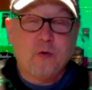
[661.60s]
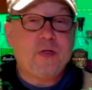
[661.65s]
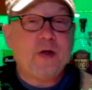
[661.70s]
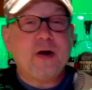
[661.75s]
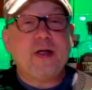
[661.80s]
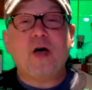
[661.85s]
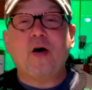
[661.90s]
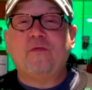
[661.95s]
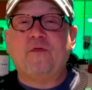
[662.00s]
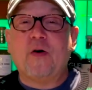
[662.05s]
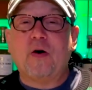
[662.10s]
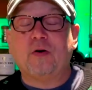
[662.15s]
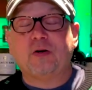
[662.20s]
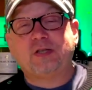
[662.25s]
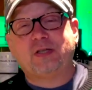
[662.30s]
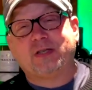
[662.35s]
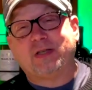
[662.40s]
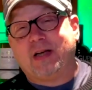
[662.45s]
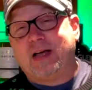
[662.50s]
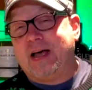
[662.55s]
there you go,
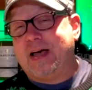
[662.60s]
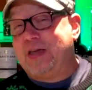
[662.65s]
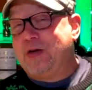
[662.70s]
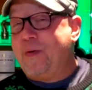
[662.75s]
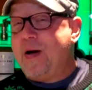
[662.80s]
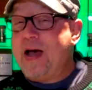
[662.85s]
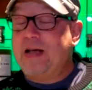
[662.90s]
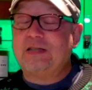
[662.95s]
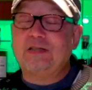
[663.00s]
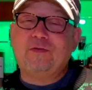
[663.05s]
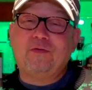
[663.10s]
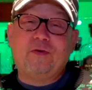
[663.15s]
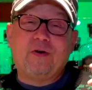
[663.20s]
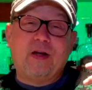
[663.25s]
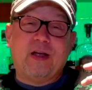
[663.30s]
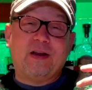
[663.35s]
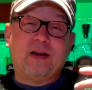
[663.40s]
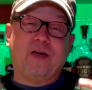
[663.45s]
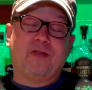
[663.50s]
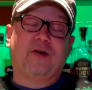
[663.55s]
folks. You asked for
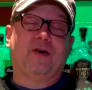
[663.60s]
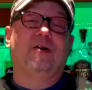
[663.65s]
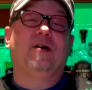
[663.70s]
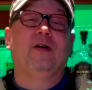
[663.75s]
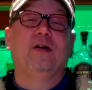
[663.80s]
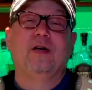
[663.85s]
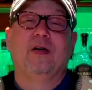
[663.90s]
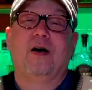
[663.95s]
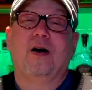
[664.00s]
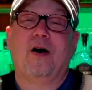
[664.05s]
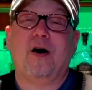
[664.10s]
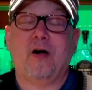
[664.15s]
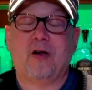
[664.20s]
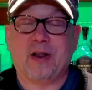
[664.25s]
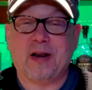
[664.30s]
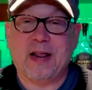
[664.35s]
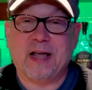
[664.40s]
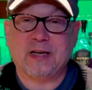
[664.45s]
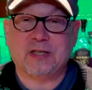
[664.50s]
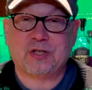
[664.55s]
another
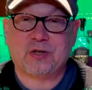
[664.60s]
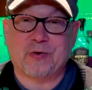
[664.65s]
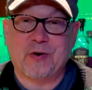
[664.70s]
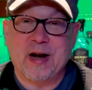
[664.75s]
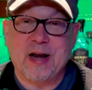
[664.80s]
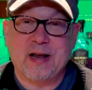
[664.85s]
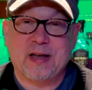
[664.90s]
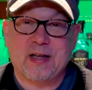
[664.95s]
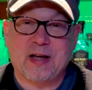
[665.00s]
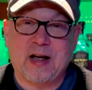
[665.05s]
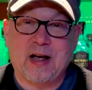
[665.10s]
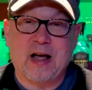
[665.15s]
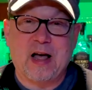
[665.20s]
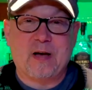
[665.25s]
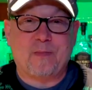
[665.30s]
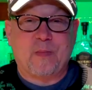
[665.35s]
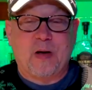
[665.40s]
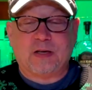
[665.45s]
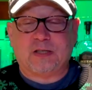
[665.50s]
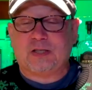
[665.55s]
holiday drink.
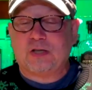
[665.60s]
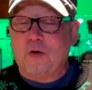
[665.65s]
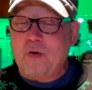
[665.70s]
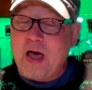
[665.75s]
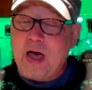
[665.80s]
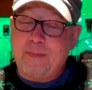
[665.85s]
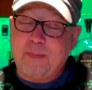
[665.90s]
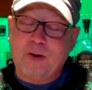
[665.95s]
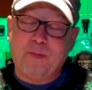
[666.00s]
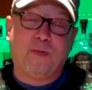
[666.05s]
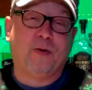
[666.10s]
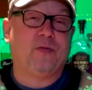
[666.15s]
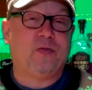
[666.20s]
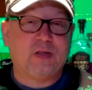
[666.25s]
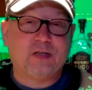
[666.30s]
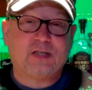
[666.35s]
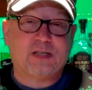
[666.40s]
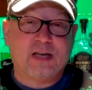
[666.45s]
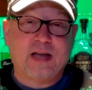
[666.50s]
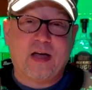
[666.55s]
I'm so happy to put
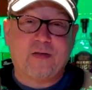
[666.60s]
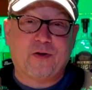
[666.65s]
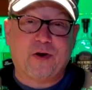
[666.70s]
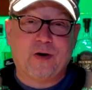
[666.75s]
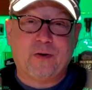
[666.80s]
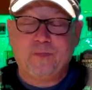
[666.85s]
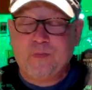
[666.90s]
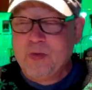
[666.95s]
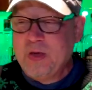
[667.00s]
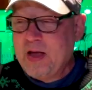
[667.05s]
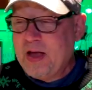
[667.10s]
this together.